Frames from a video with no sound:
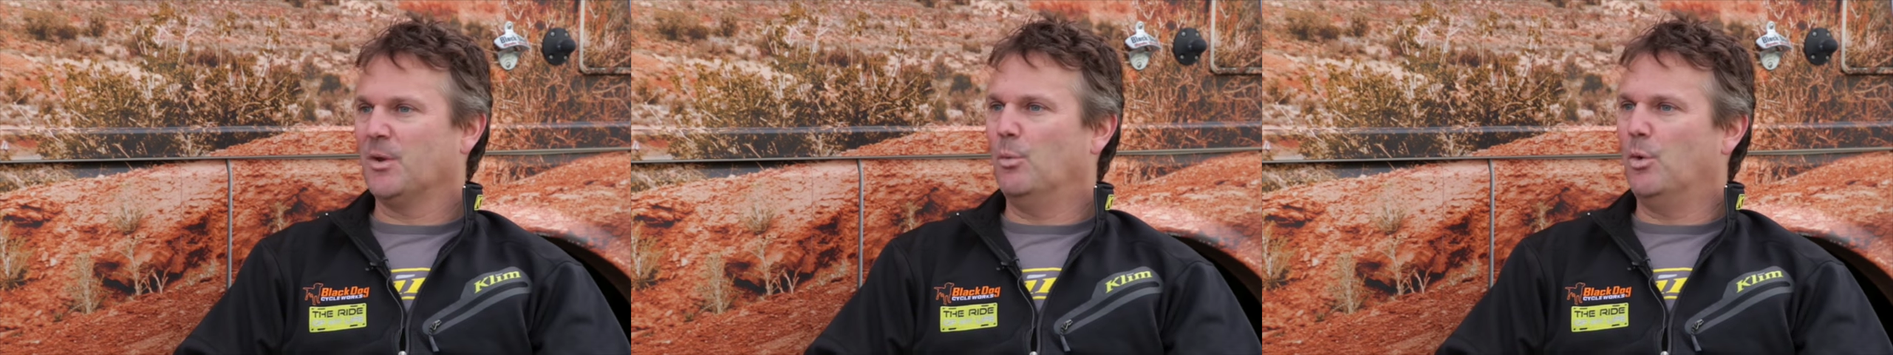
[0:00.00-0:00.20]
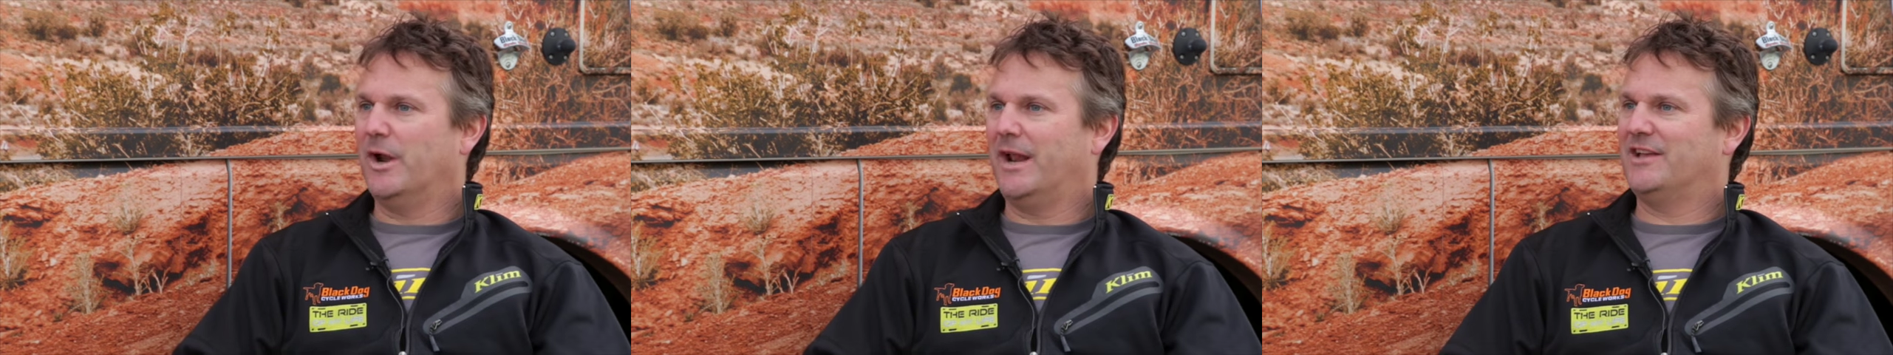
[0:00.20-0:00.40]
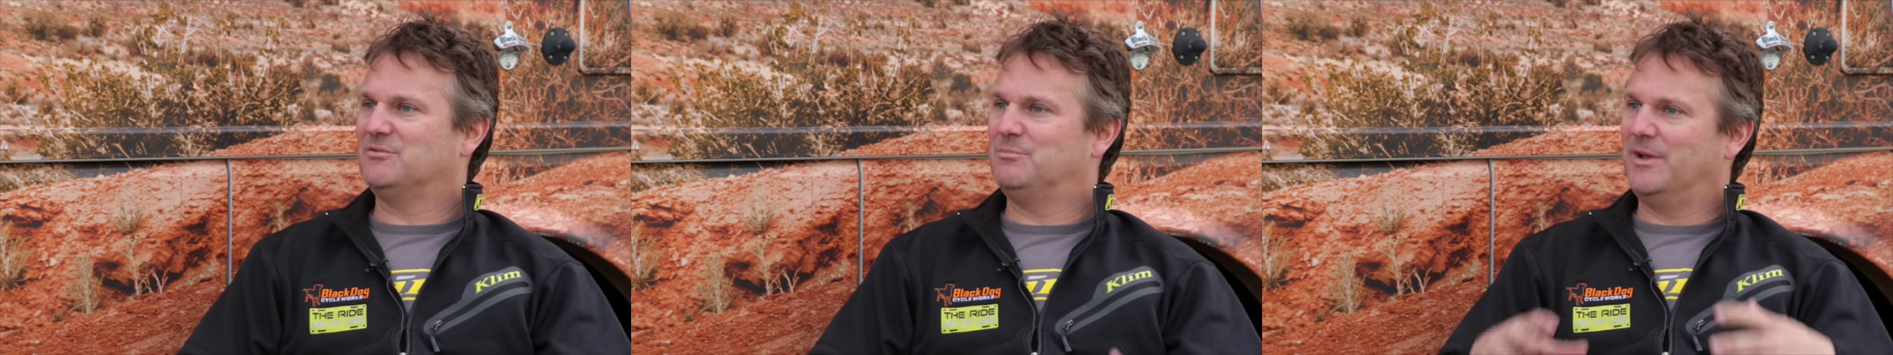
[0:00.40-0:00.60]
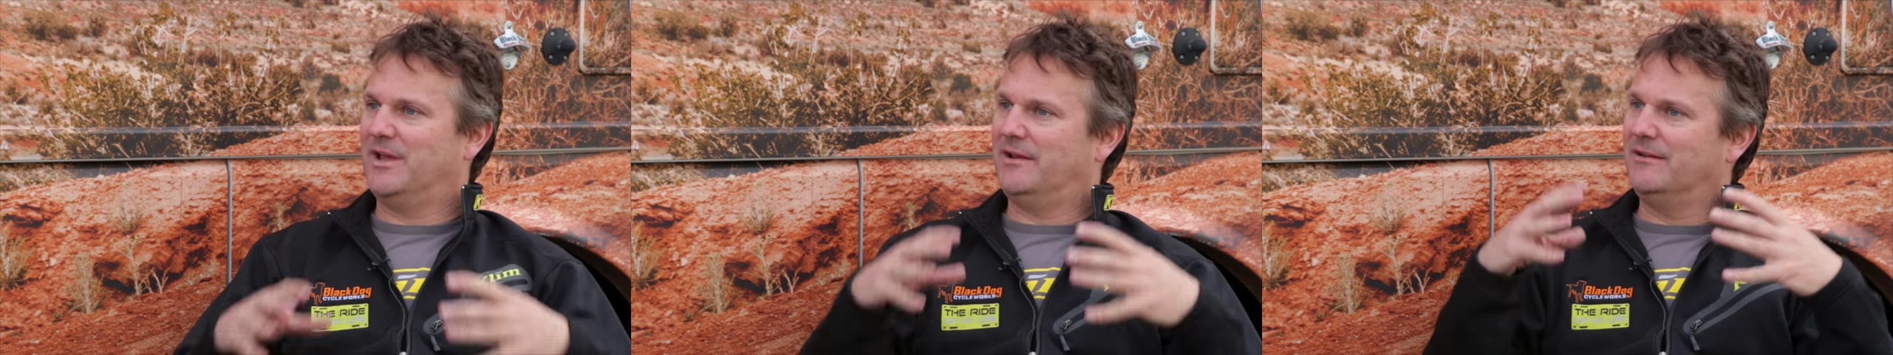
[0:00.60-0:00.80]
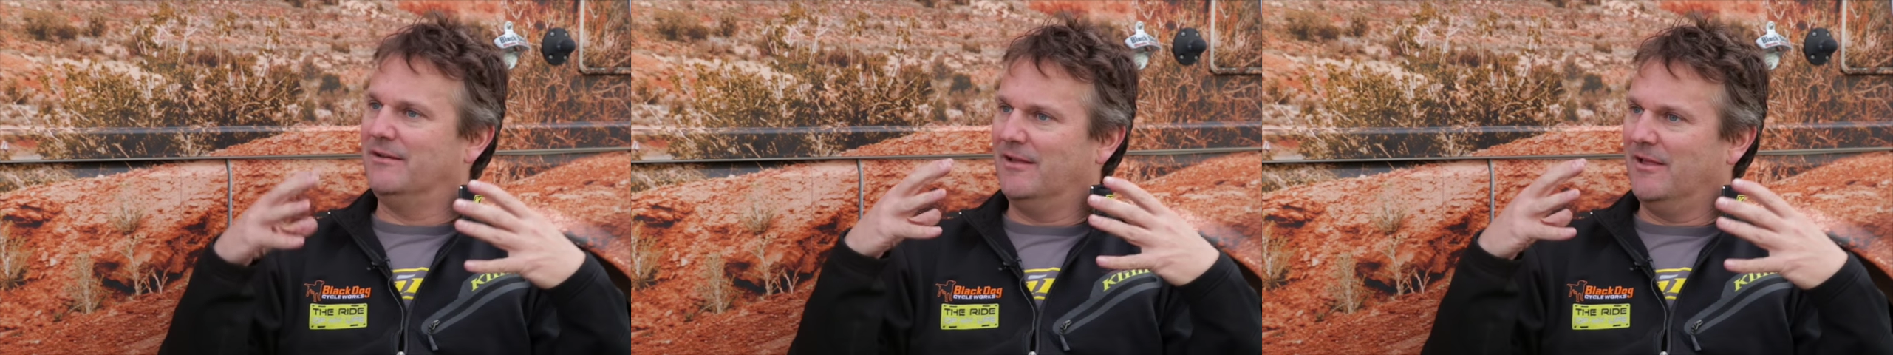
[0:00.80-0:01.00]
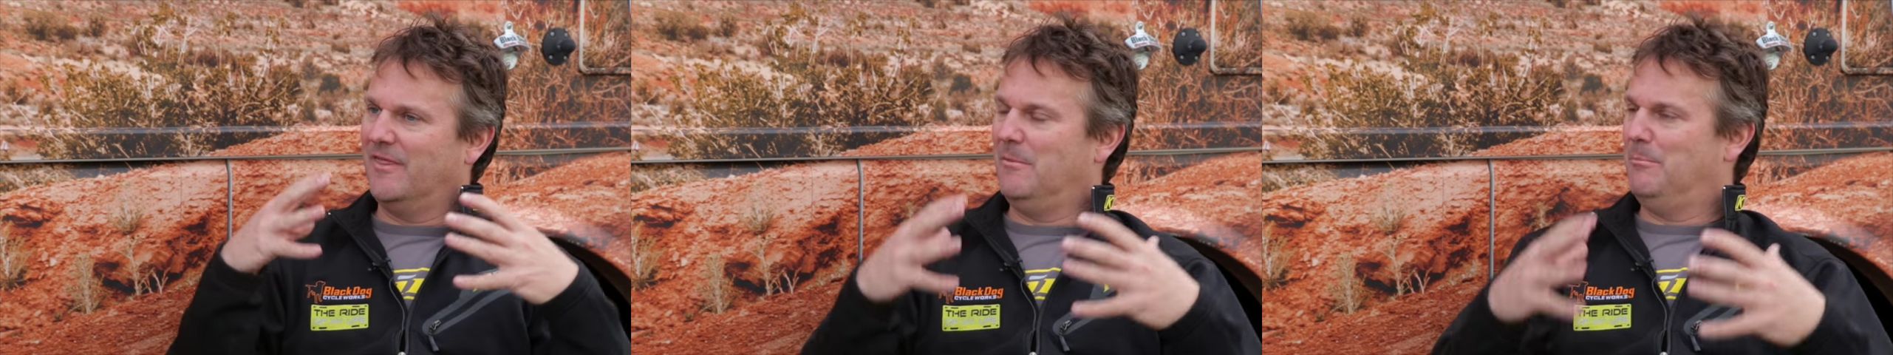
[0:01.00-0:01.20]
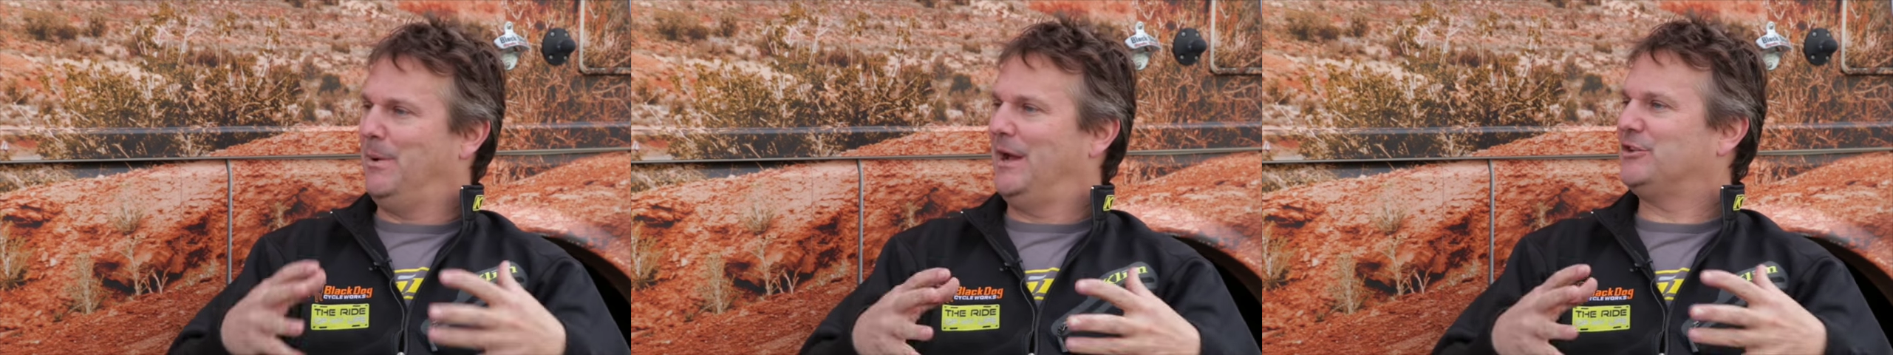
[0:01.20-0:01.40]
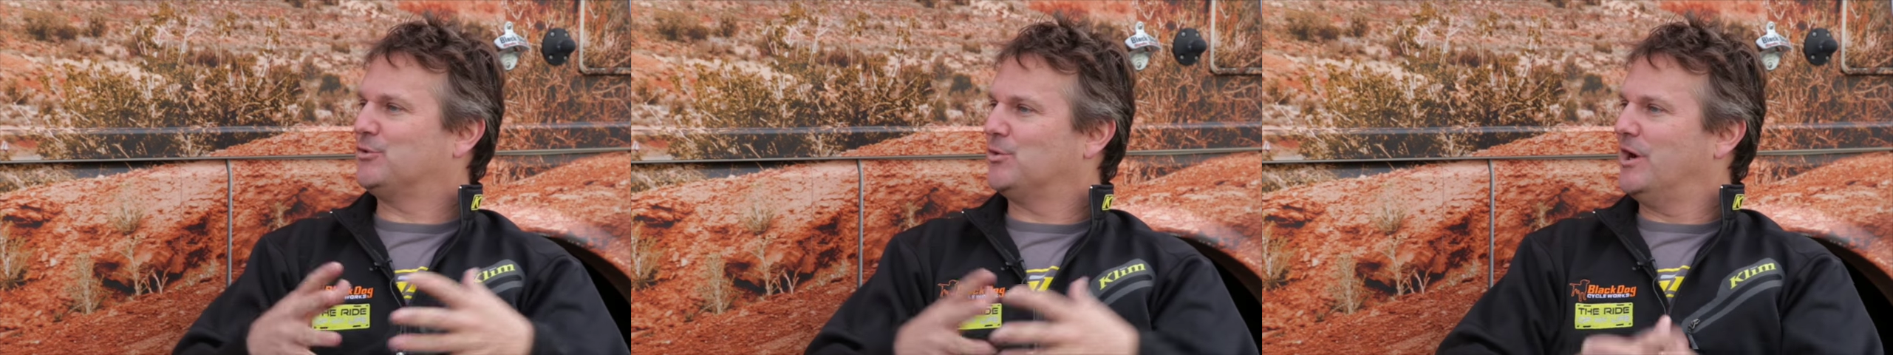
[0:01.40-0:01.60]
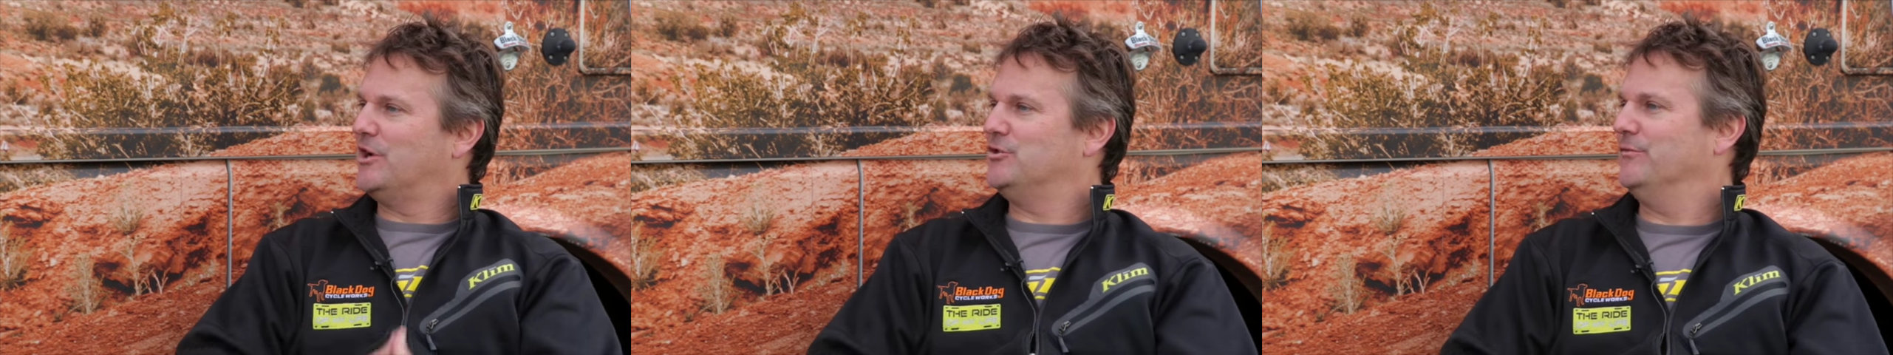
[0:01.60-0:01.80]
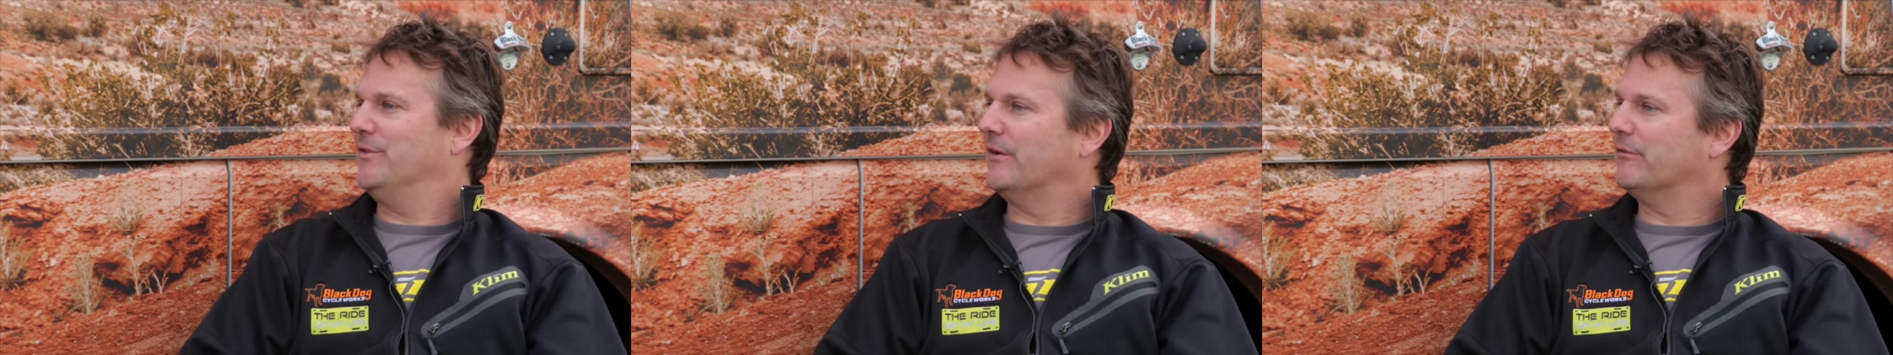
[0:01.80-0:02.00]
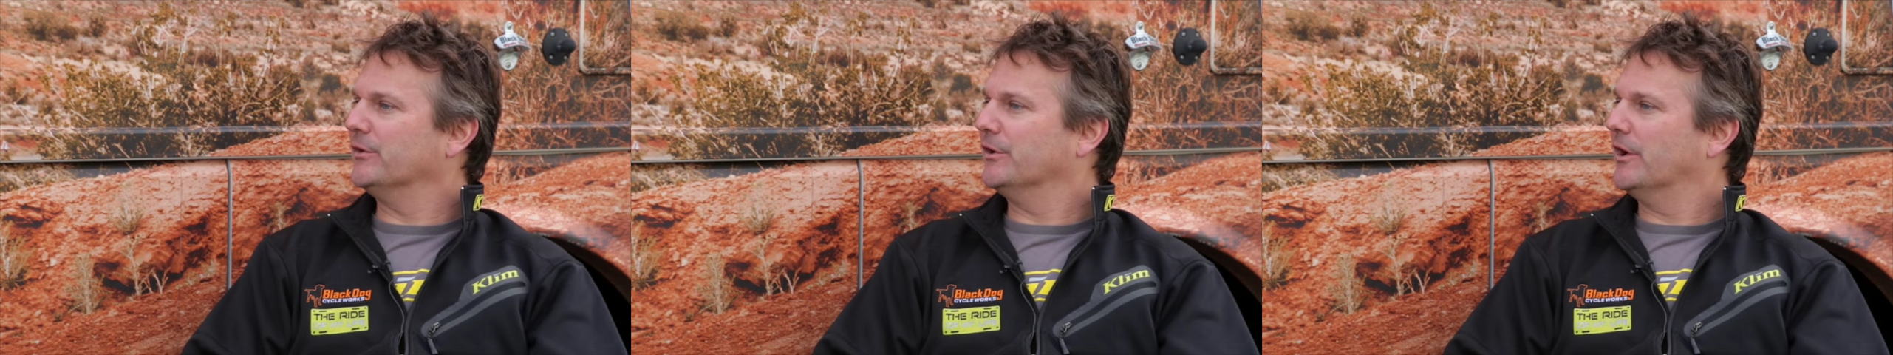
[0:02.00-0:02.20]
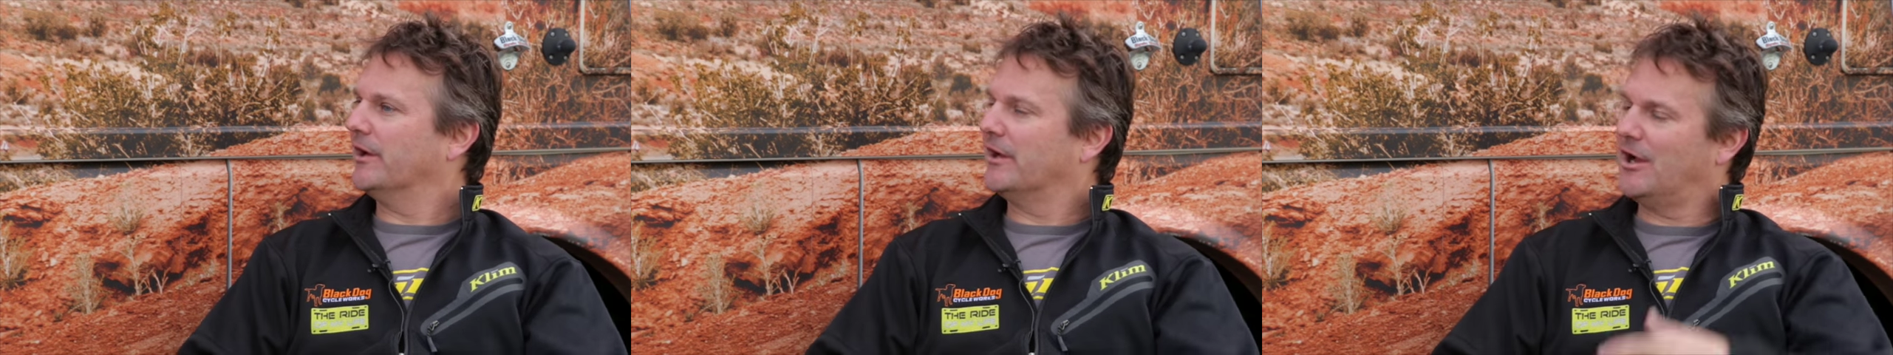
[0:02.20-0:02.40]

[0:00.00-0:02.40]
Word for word: what has been the best ride you've ever done?